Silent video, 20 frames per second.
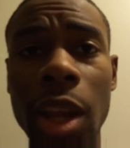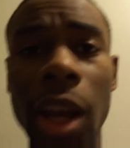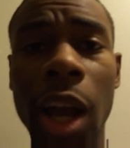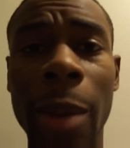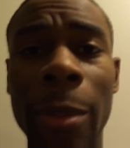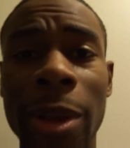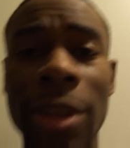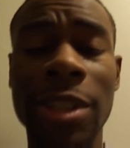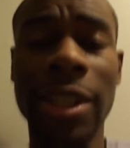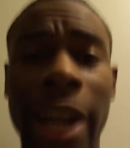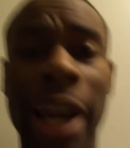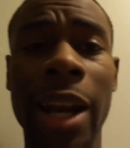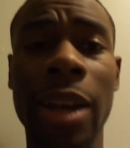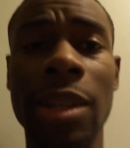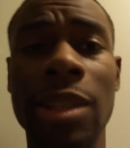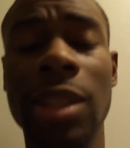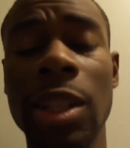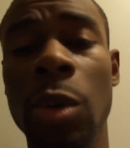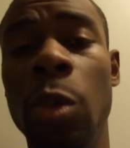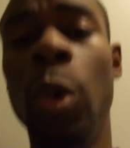I'm excited
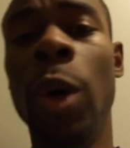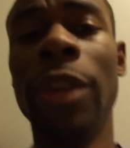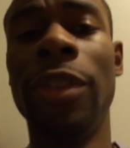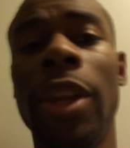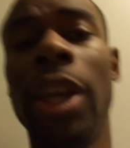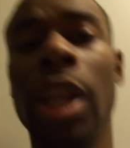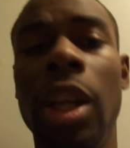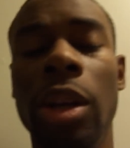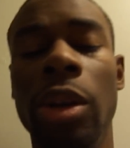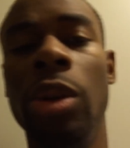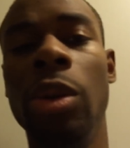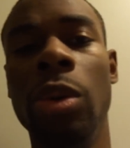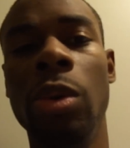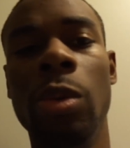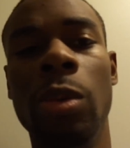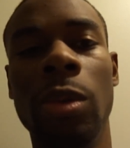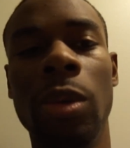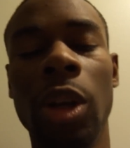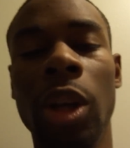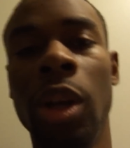to see what they can
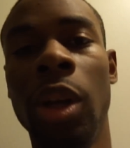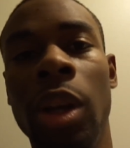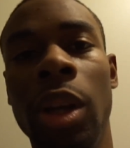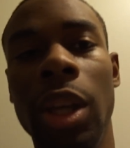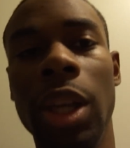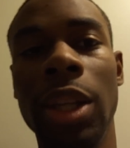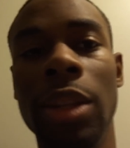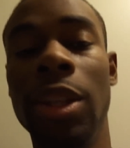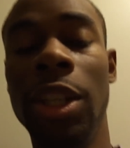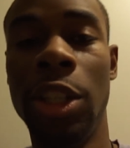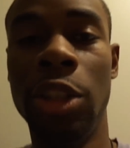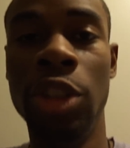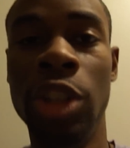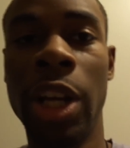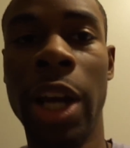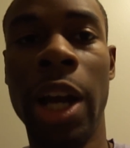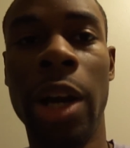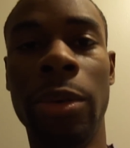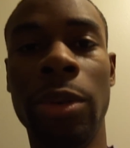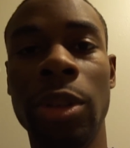do in this
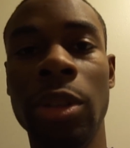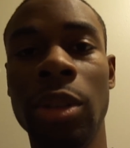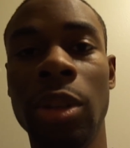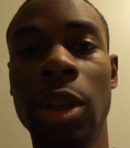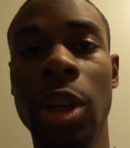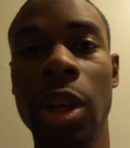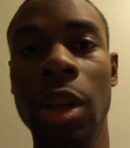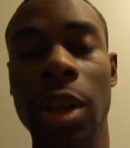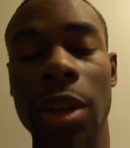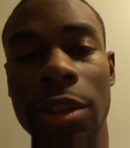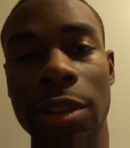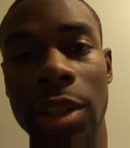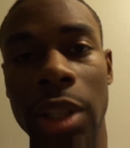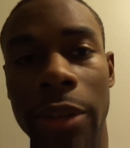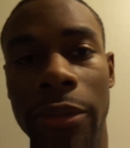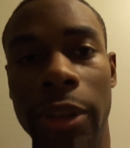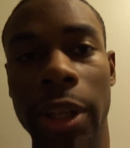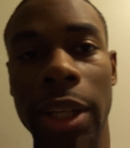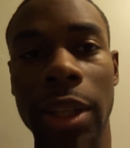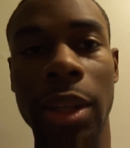genre and
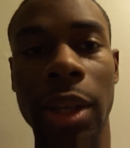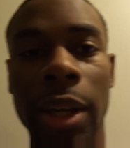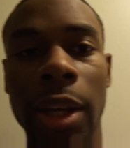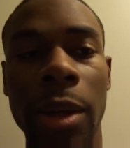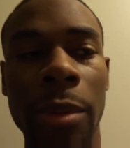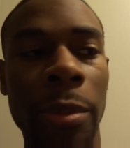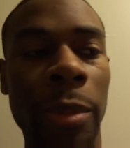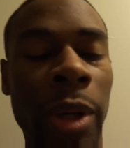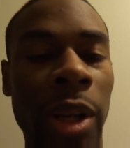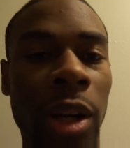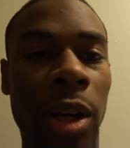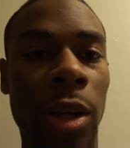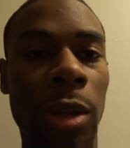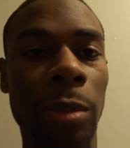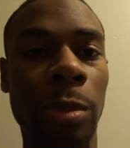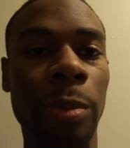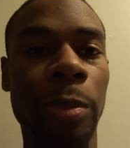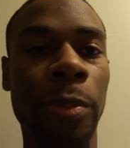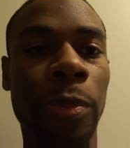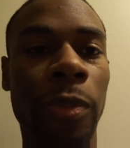stuff like that. But
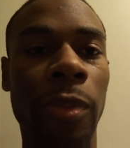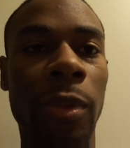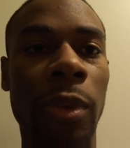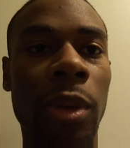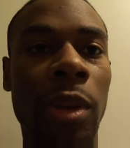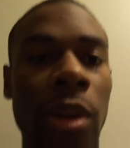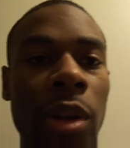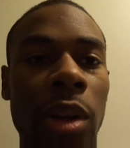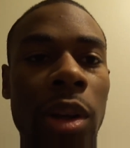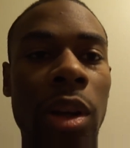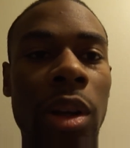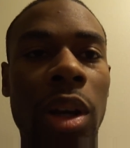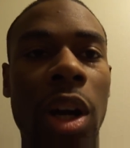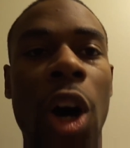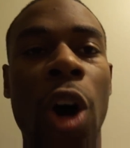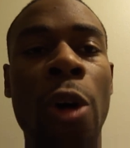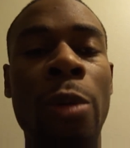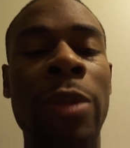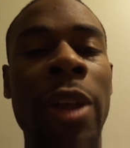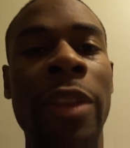I
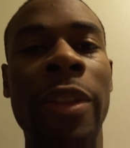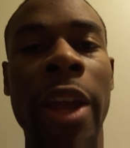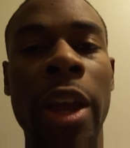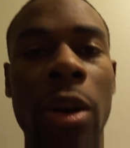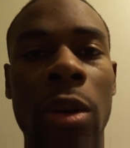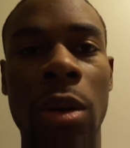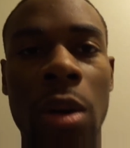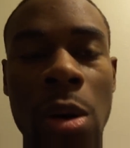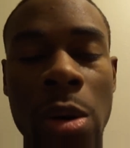hope that they don't